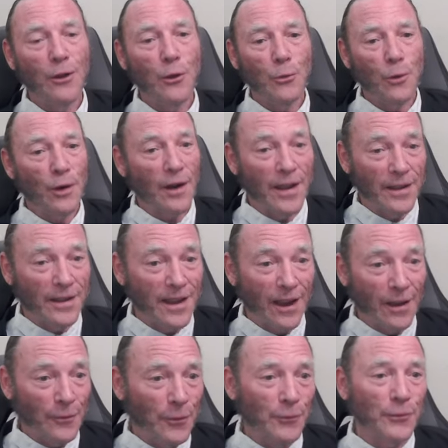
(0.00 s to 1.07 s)
where I
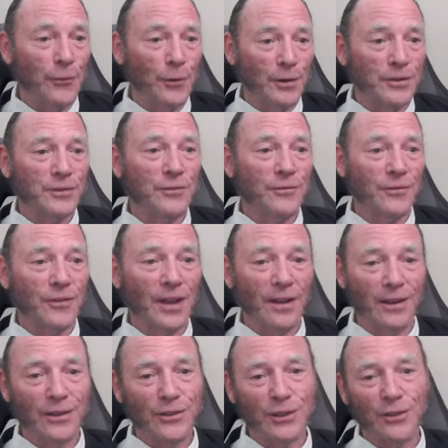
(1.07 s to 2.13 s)
got the force
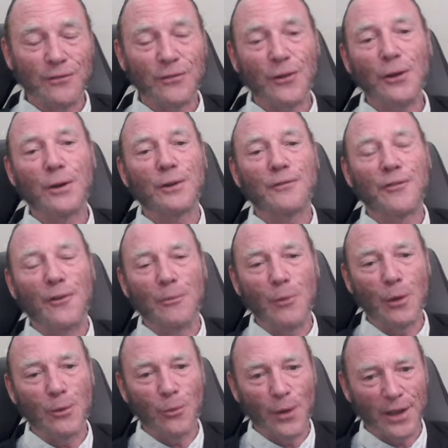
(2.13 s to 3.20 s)
valence inverted from
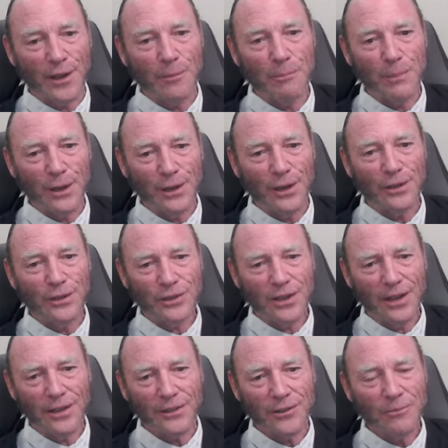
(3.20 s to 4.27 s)
what Wikipedia
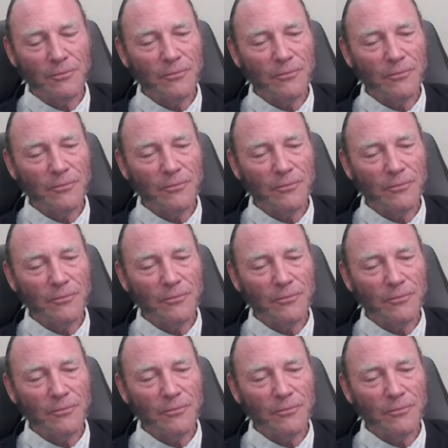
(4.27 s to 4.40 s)
says.